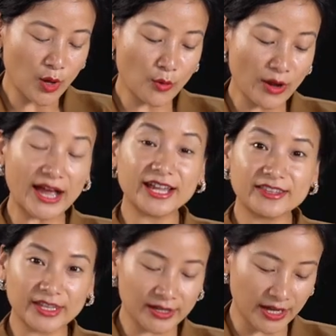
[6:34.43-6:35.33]
Oh, I
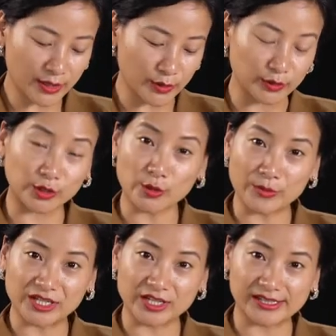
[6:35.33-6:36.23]
think I could, your
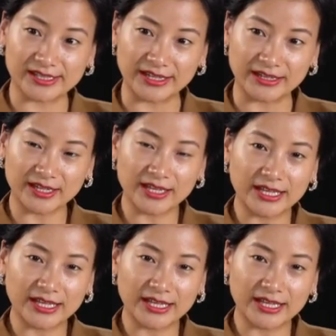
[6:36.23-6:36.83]
majesty.